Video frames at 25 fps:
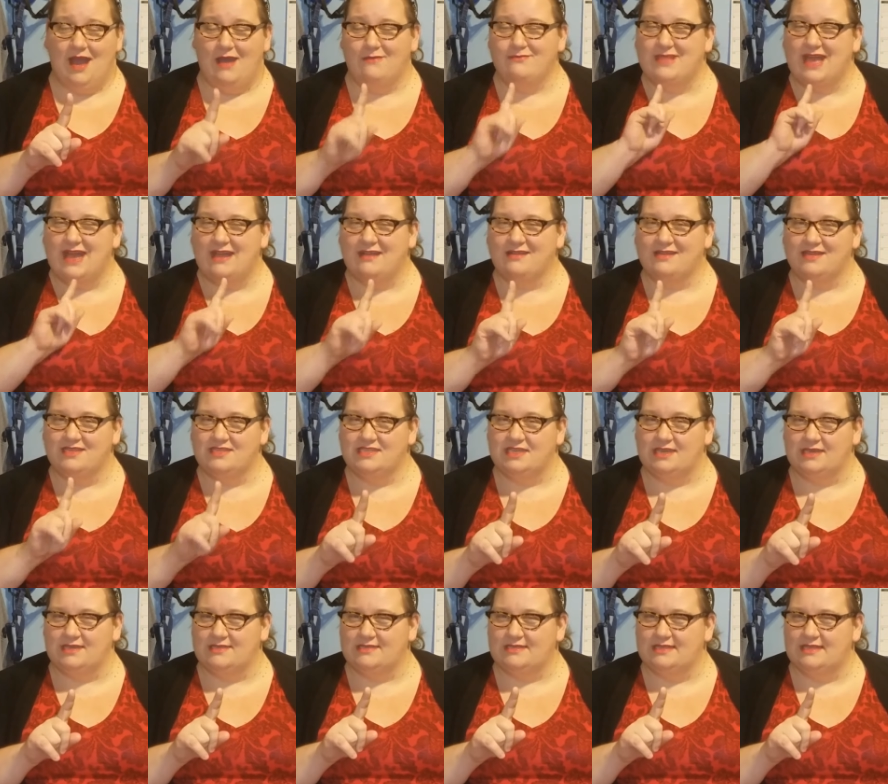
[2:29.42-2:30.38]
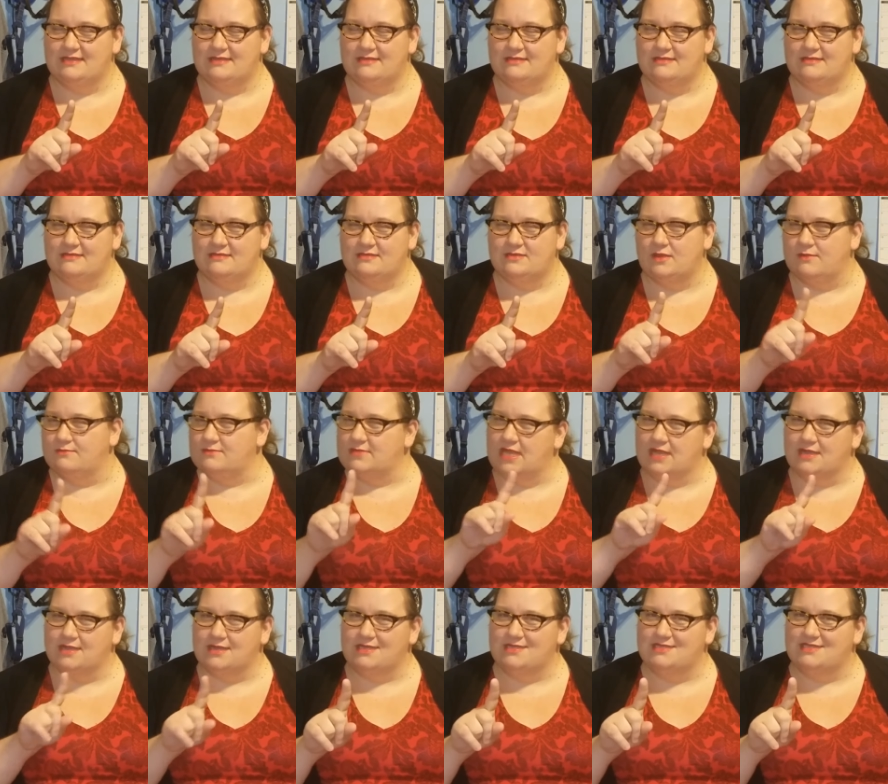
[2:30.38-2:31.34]
I'm not going to jinx it, so I'm
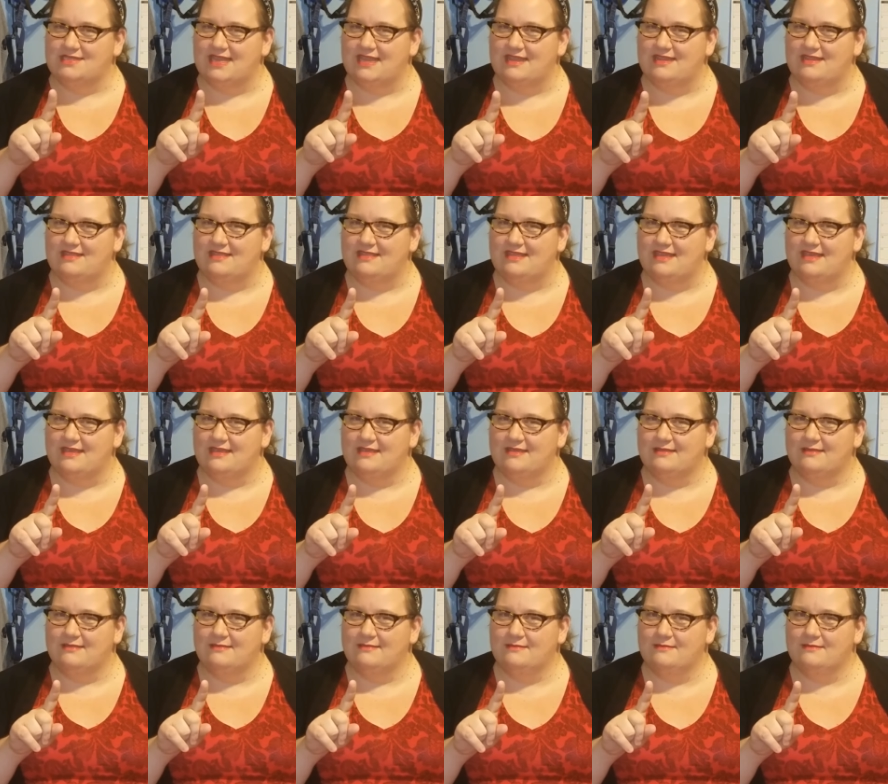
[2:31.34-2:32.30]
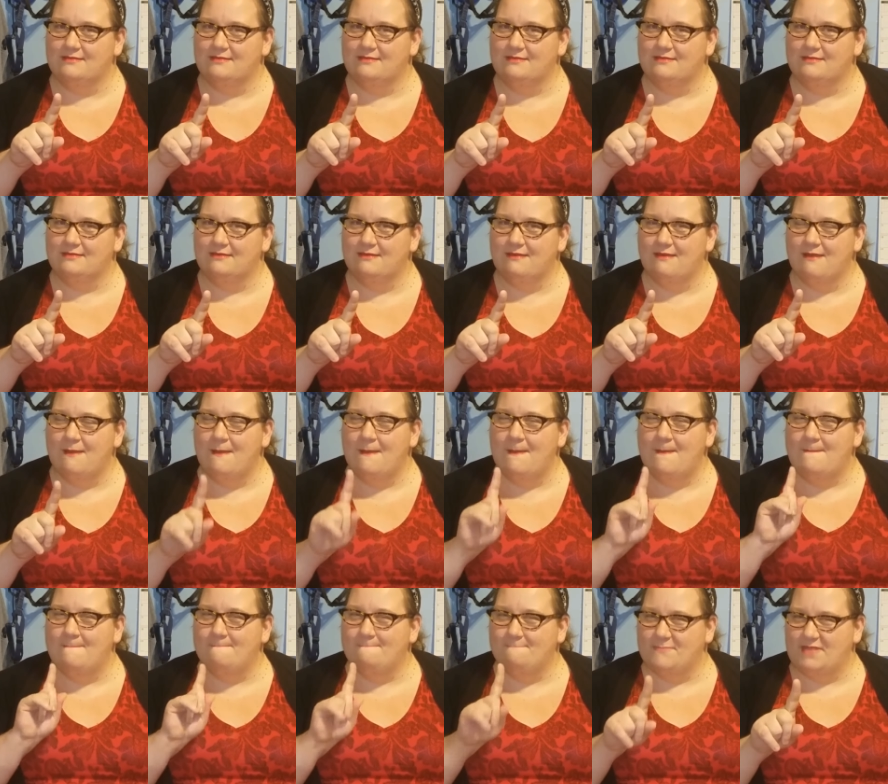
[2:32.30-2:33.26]
not going to say anything
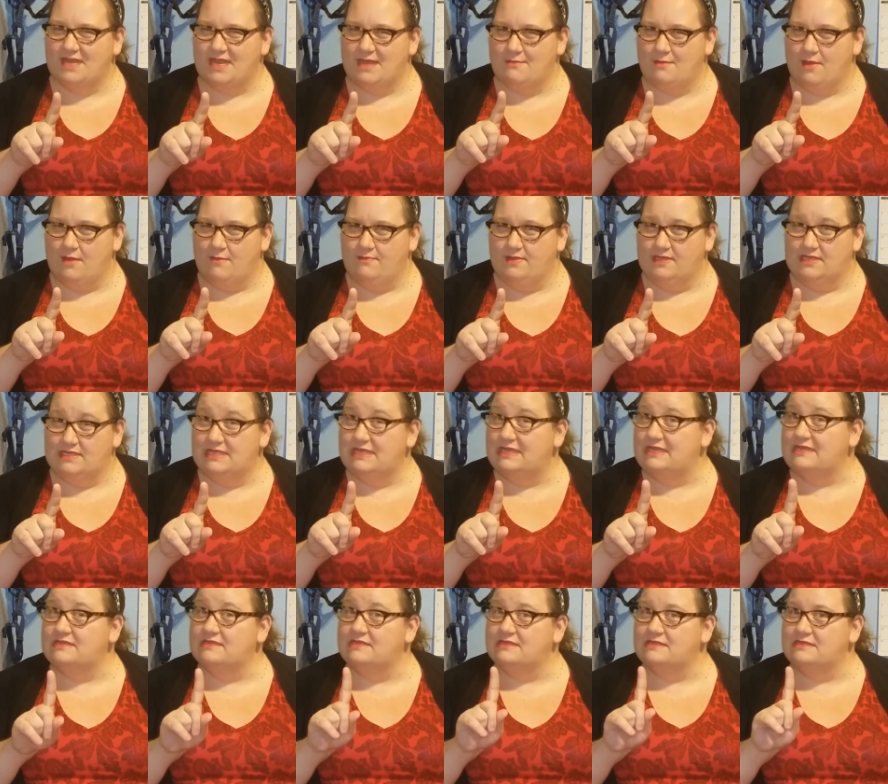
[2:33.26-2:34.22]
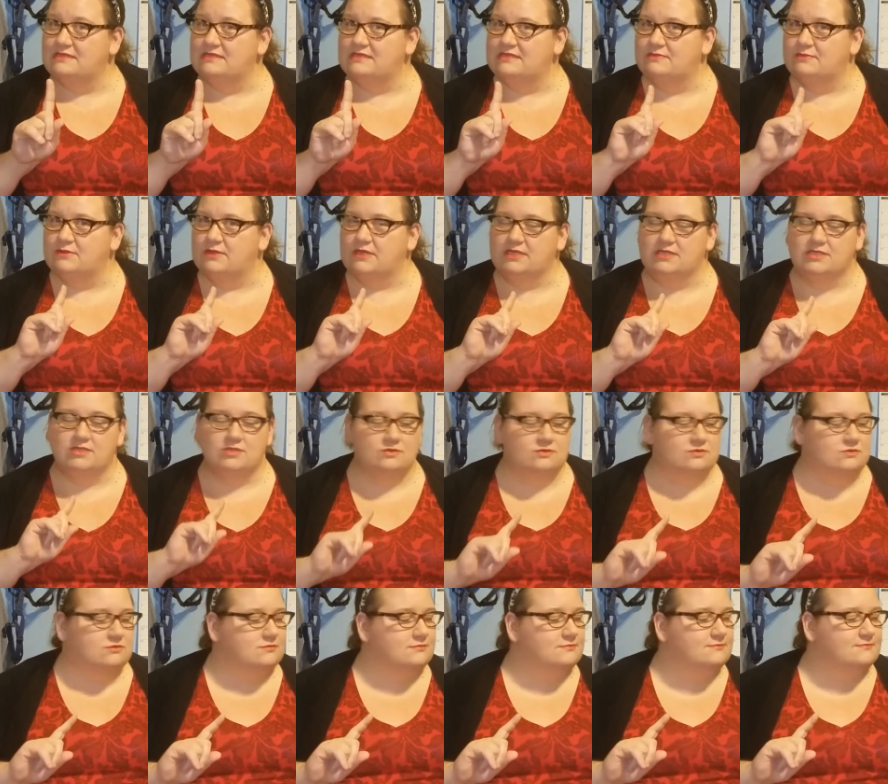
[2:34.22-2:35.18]
that I might be seeing Disney Springs
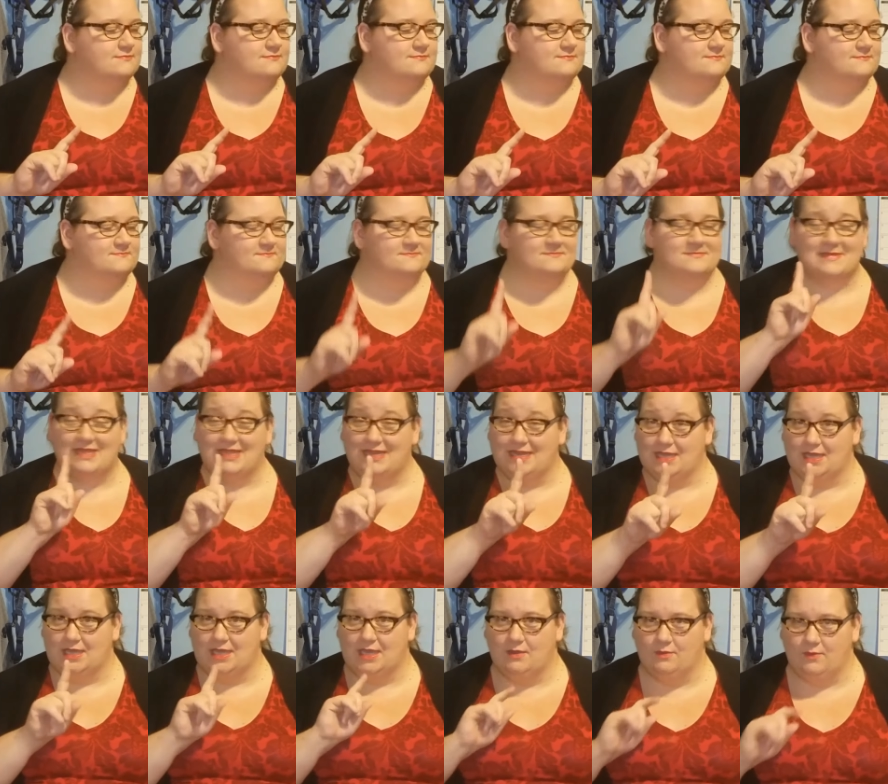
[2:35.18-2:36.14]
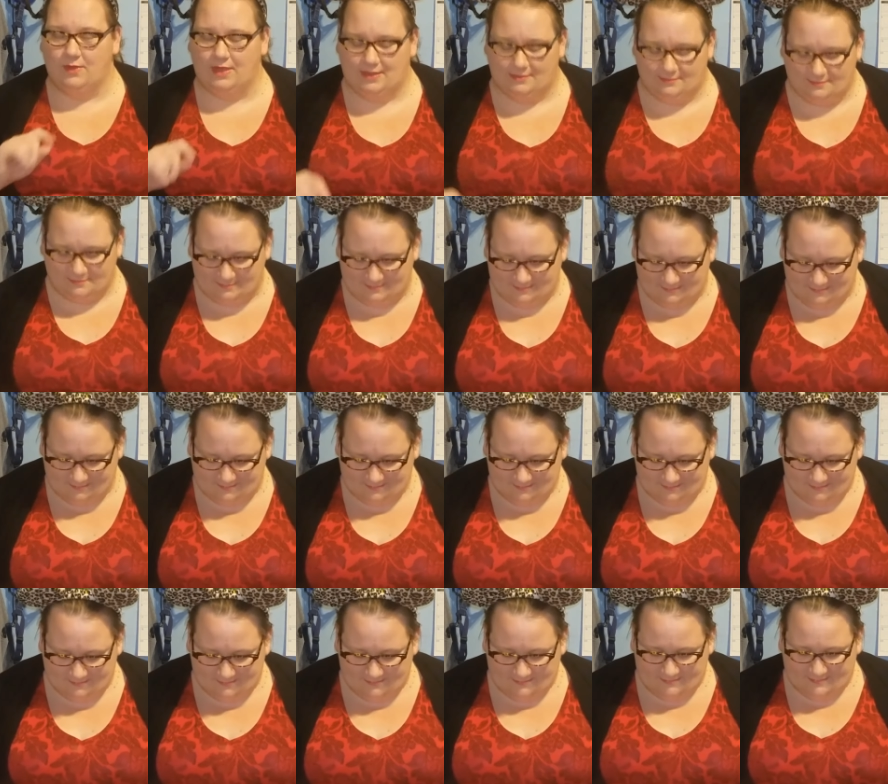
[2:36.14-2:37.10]
soon. Can't wait.
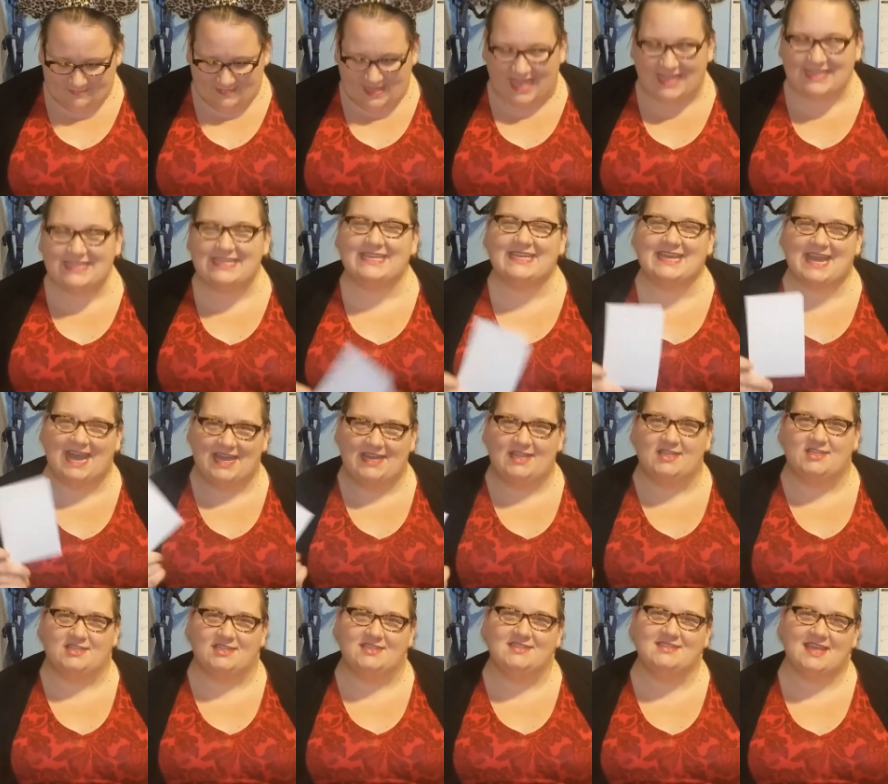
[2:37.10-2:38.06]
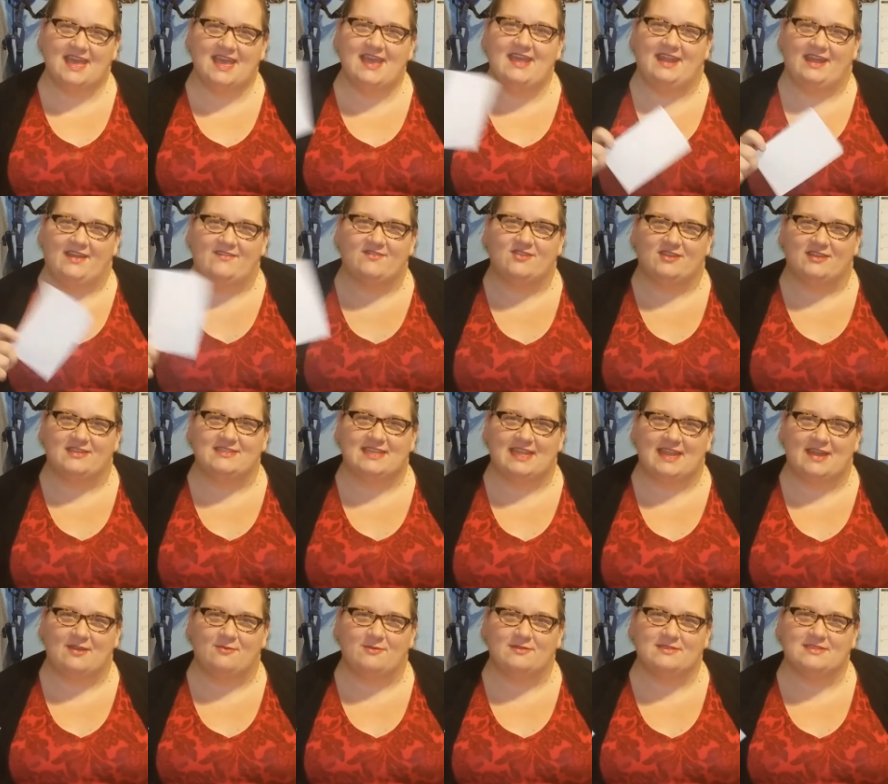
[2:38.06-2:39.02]
I did kind of just say it after I
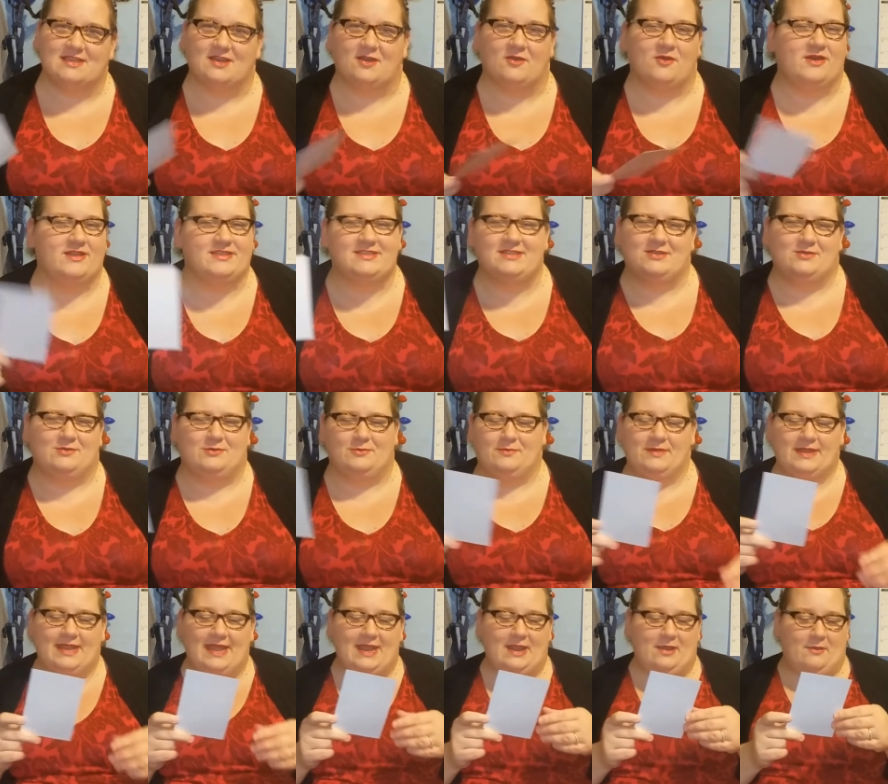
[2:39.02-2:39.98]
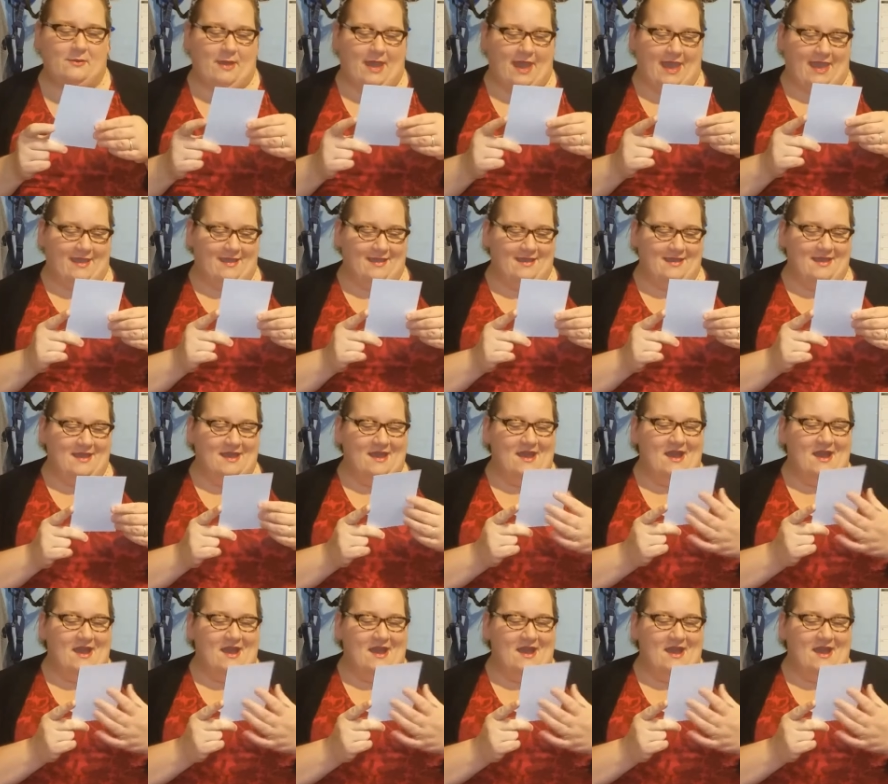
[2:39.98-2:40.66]
said I wasn't going to, but anyway.